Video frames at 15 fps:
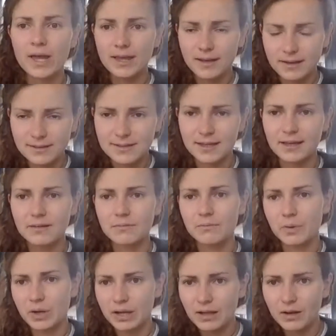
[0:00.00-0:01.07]
cutting and
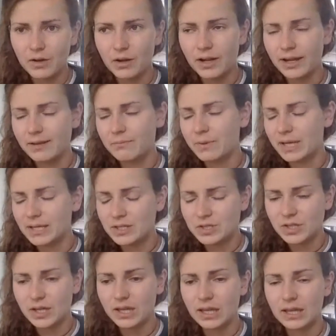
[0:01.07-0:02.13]
putting on, like
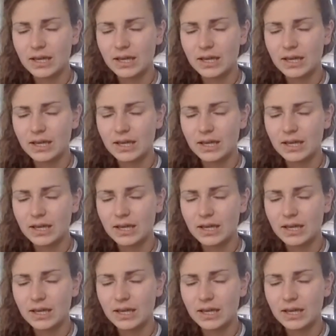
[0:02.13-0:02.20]
binging.